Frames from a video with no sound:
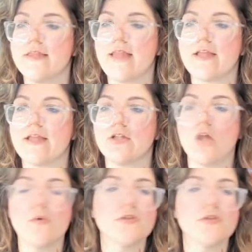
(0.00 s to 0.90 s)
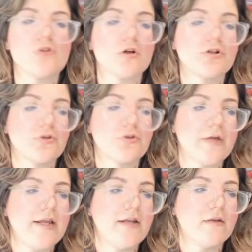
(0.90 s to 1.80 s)
like, glow-in-the-dark
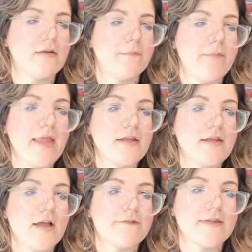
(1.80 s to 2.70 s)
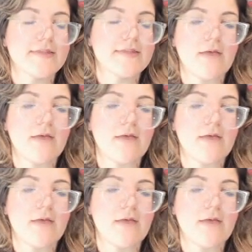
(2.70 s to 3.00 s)
green paint. I feel like that would